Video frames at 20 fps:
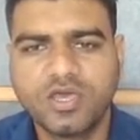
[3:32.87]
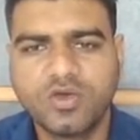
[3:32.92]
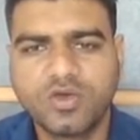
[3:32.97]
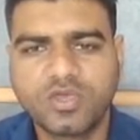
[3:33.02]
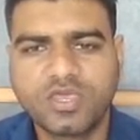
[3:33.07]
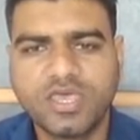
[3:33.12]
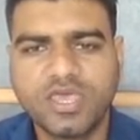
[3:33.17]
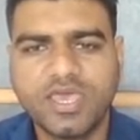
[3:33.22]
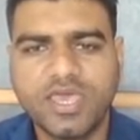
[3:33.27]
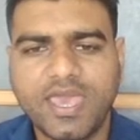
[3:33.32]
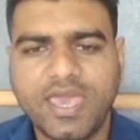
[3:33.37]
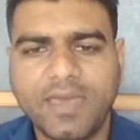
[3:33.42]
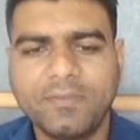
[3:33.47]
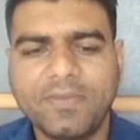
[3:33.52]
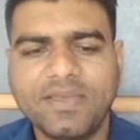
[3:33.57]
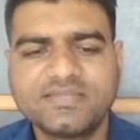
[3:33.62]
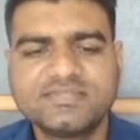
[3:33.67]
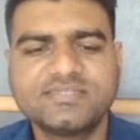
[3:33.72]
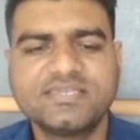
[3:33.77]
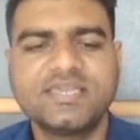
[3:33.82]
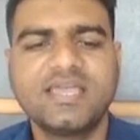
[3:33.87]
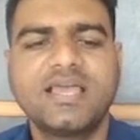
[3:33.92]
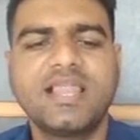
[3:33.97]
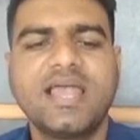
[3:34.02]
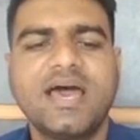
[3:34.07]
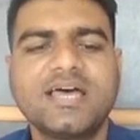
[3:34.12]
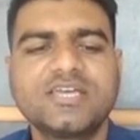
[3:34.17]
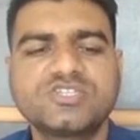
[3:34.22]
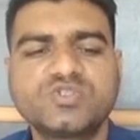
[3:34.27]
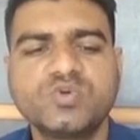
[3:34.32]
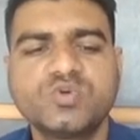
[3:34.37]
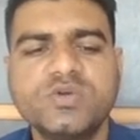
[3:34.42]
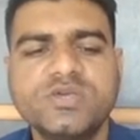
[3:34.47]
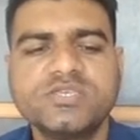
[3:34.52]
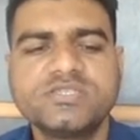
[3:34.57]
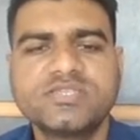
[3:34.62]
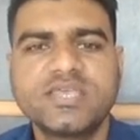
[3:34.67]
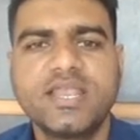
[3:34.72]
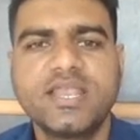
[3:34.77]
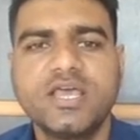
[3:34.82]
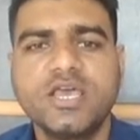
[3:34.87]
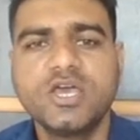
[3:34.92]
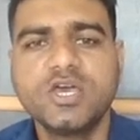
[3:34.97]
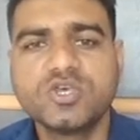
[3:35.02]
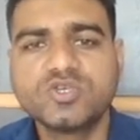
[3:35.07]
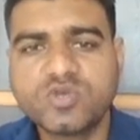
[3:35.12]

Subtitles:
Okay, MHC class 2 is there.